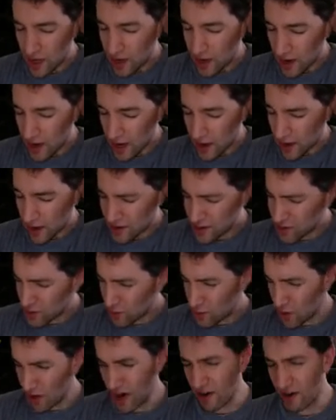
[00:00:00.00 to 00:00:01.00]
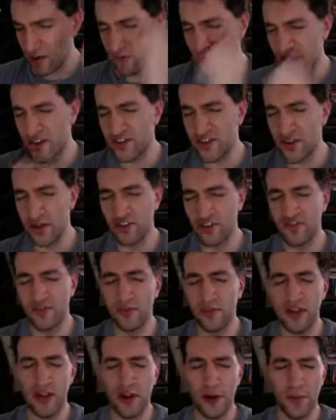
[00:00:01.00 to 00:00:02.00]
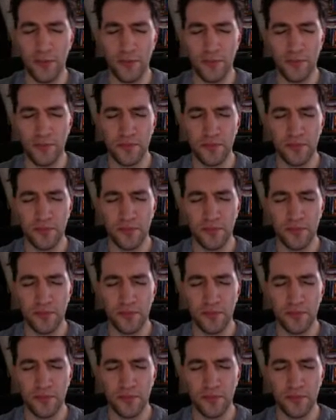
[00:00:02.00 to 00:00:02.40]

Not sure where Aaron Rex goes from here,